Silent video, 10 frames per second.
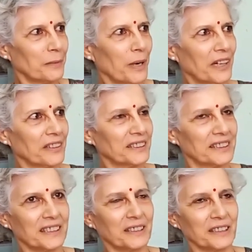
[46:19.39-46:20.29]
where
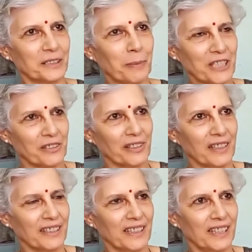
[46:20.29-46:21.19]
a
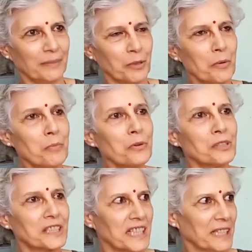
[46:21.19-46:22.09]
special
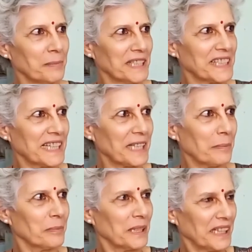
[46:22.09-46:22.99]
community had been set up